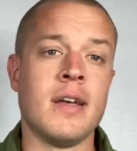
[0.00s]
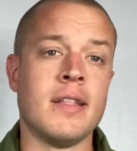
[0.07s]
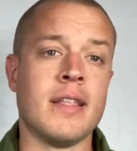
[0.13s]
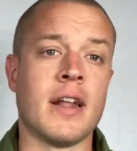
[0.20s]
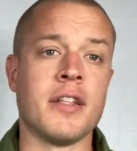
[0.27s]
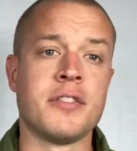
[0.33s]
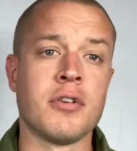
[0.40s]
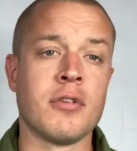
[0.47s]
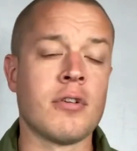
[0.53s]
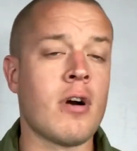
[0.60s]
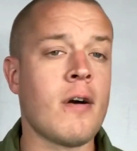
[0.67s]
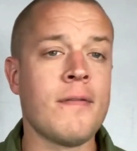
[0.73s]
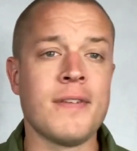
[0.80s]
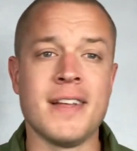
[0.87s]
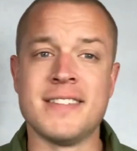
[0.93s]
Now, to turn it
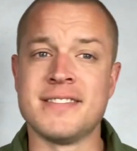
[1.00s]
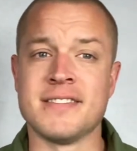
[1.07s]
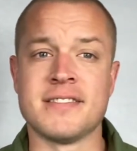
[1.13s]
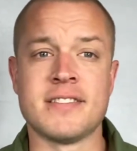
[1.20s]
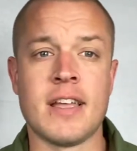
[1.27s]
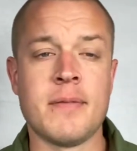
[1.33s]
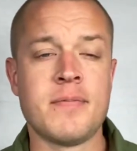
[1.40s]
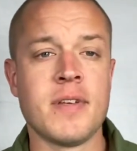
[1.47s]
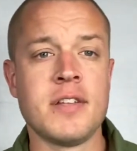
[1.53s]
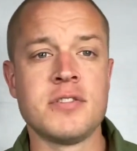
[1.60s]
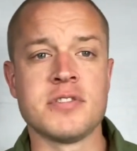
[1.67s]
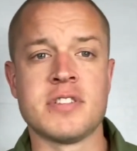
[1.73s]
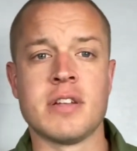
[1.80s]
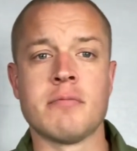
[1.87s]
off, it's the same thing, just in